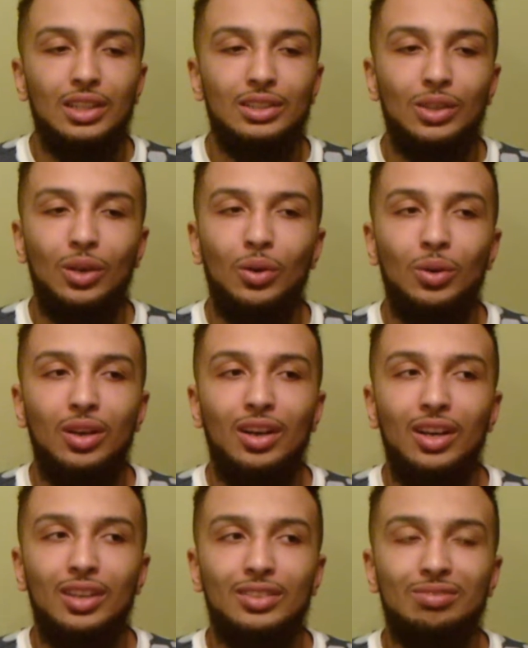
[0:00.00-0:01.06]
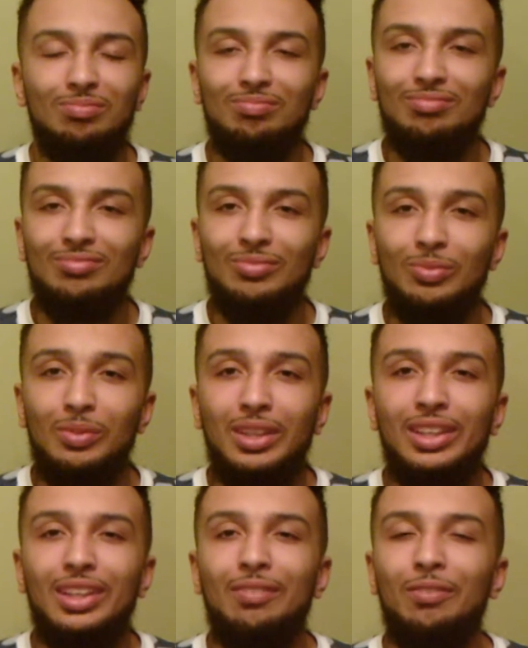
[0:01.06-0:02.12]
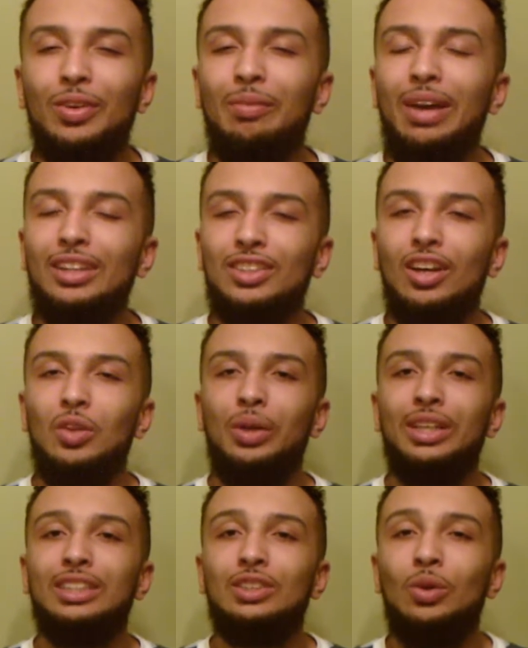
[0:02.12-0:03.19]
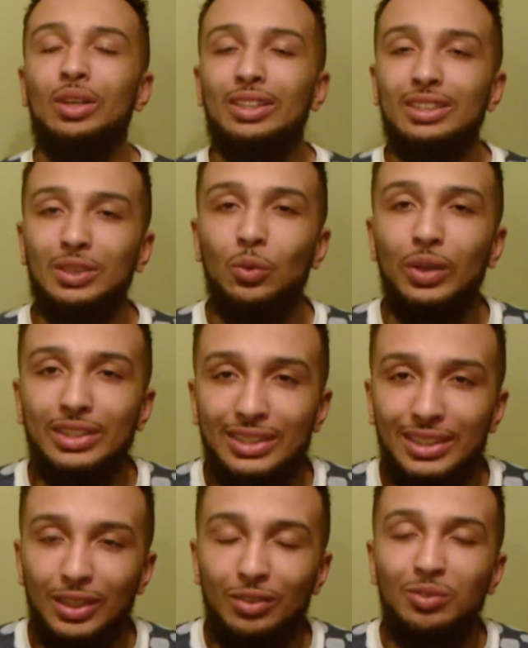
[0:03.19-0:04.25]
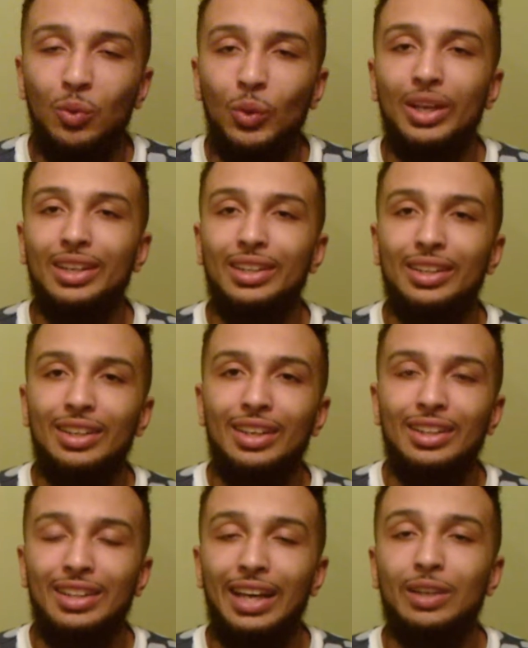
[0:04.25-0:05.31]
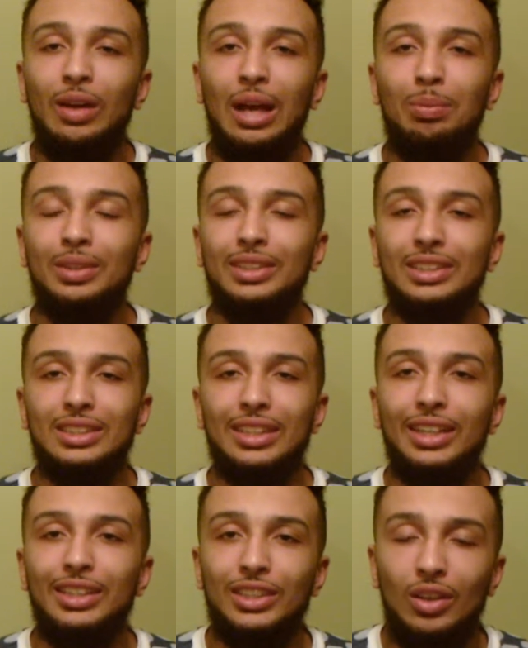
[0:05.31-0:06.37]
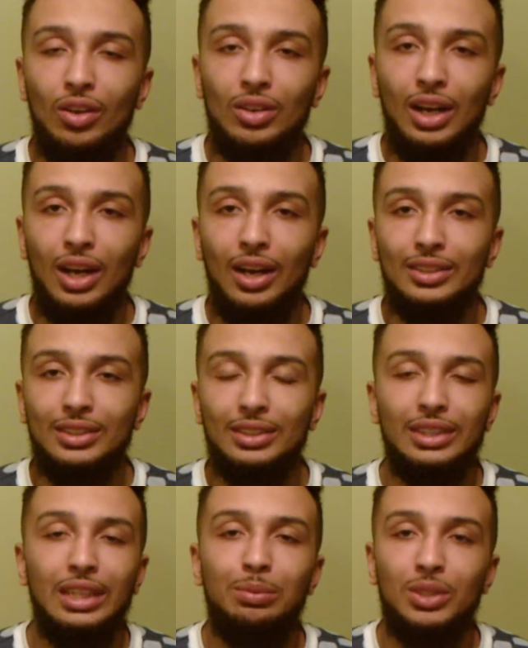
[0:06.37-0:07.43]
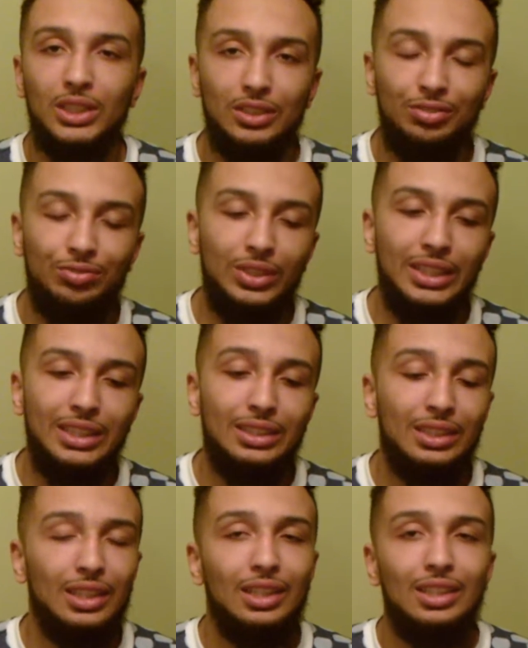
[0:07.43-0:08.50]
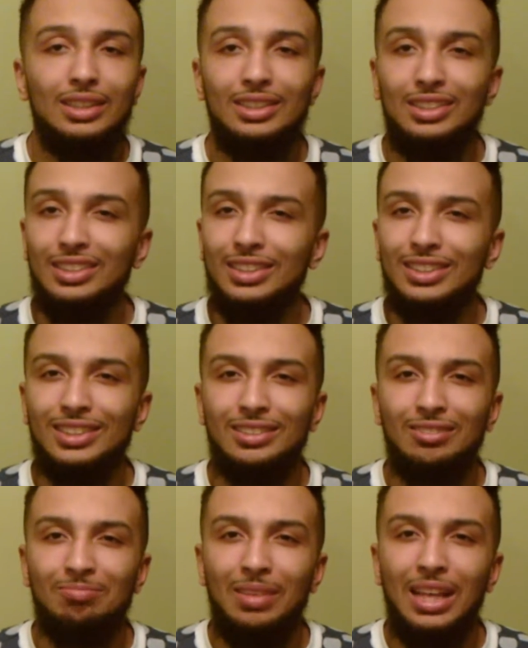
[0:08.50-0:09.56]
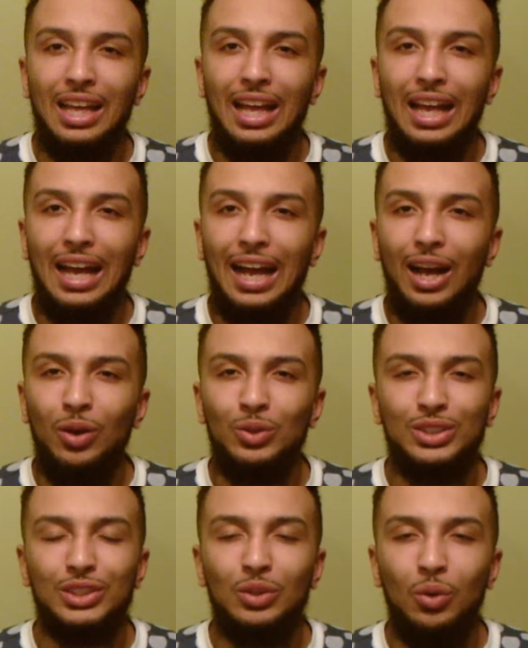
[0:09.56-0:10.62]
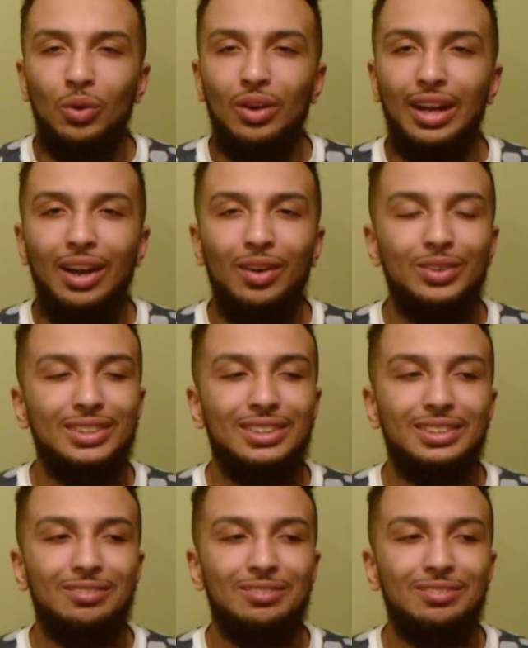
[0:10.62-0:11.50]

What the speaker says: So for Max Holloway, he's going to want to avoid that grappling exchange at all costs, keep it on his feet, and just outmaneuver